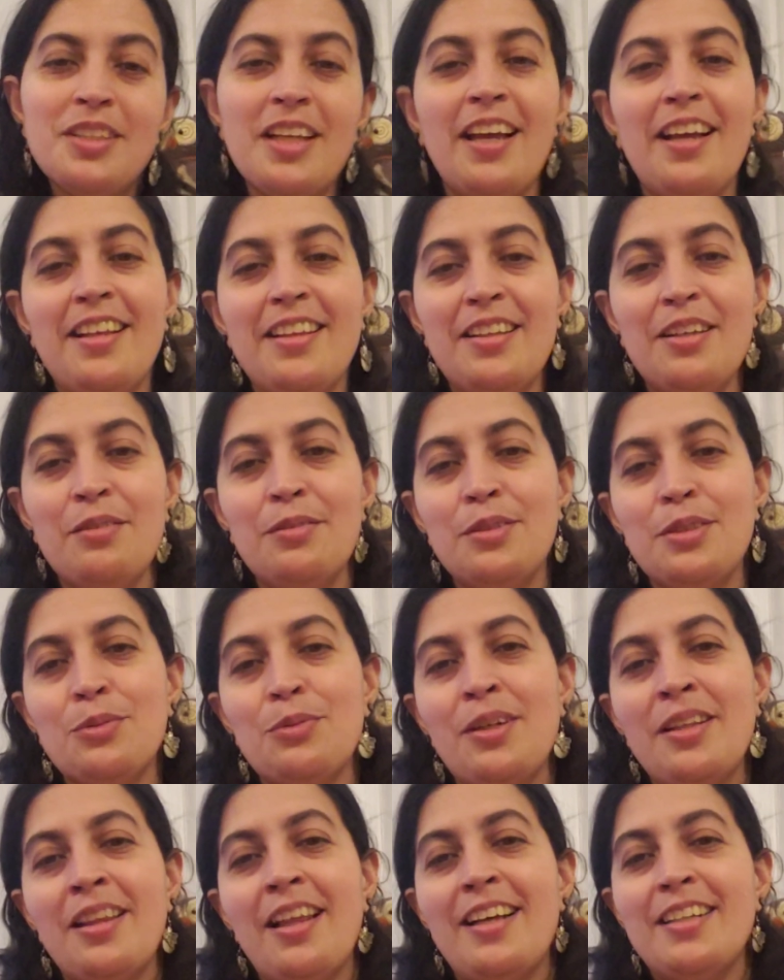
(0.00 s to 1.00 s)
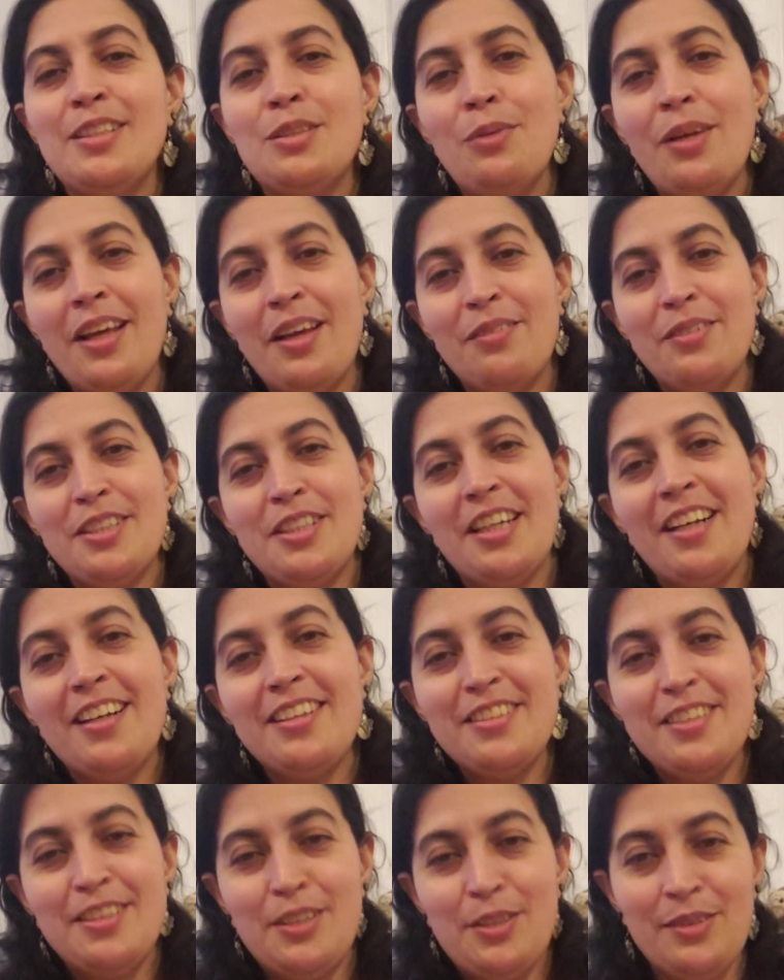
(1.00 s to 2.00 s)
and there was one last week which I
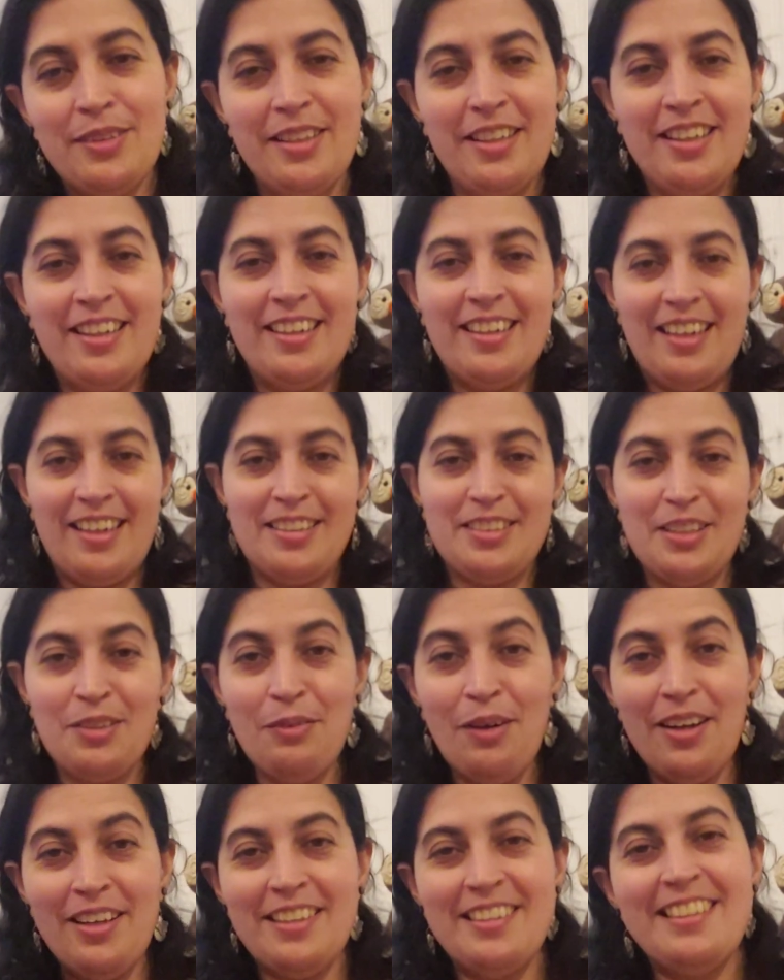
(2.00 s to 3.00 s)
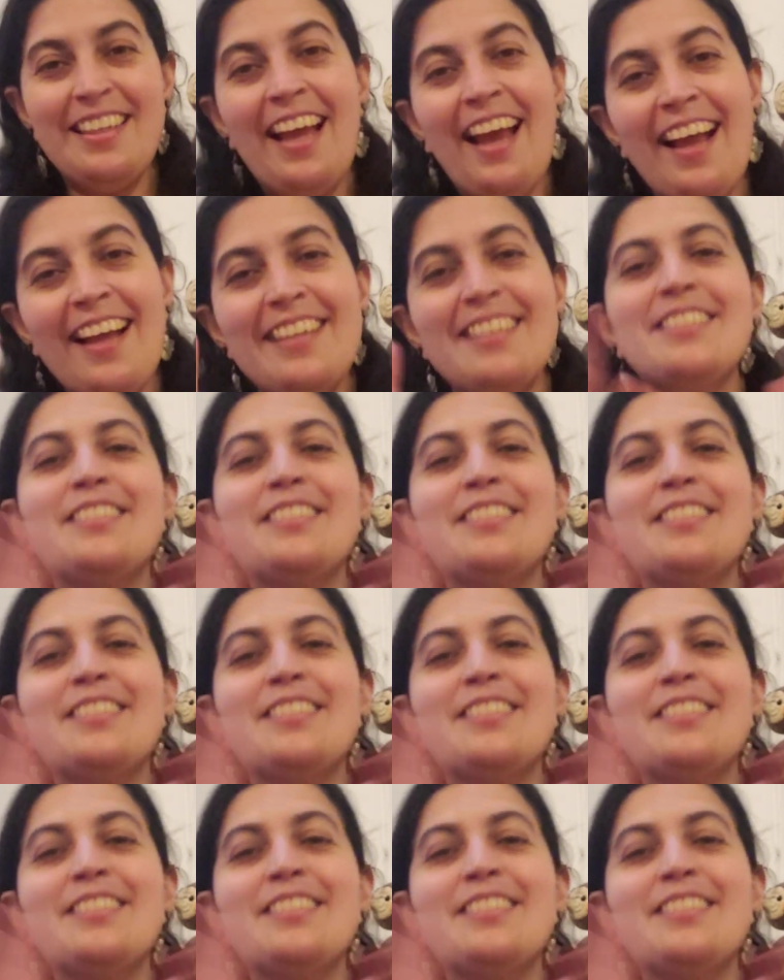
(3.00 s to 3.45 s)
got to join and I actually won. Yay!